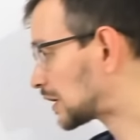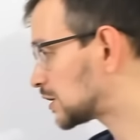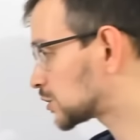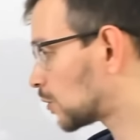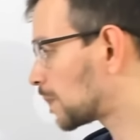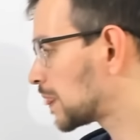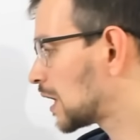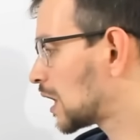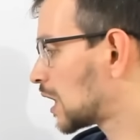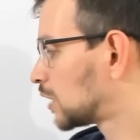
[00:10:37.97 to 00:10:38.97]
So
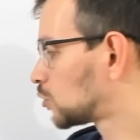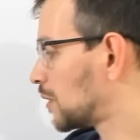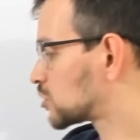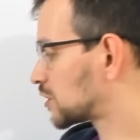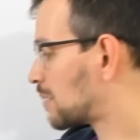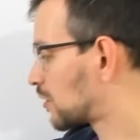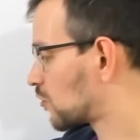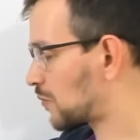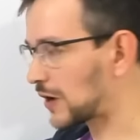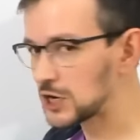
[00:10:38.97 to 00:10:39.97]
to measure number of
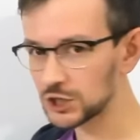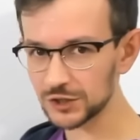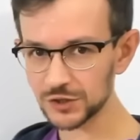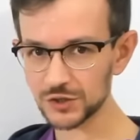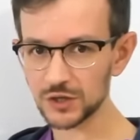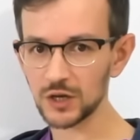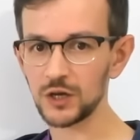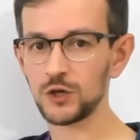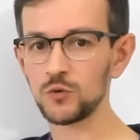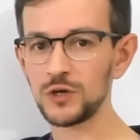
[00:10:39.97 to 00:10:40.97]
operations,
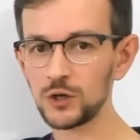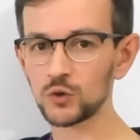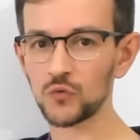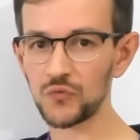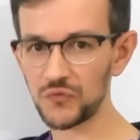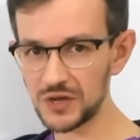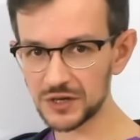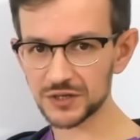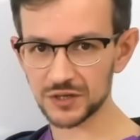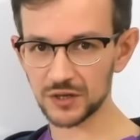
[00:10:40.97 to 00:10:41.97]
you need to
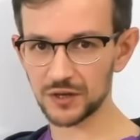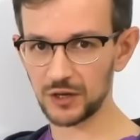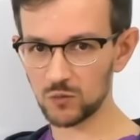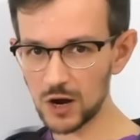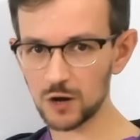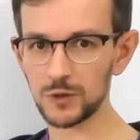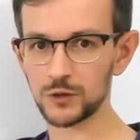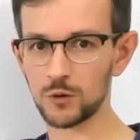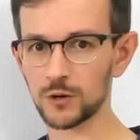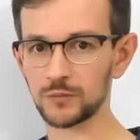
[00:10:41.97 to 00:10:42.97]
fix the environment
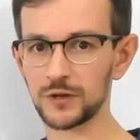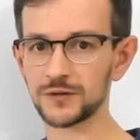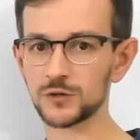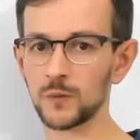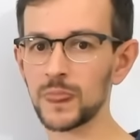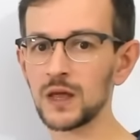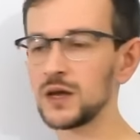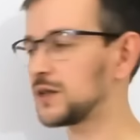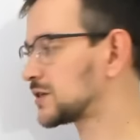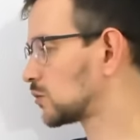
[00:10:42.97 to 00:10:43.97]
you're working with. So
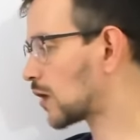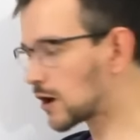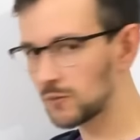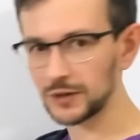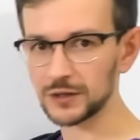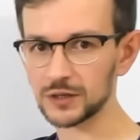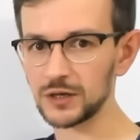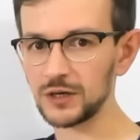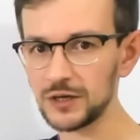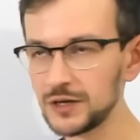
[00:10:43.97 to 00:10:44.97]
this environment
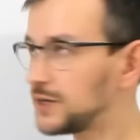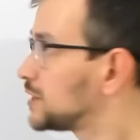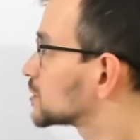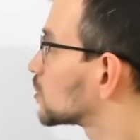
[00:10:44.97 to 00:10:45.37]
is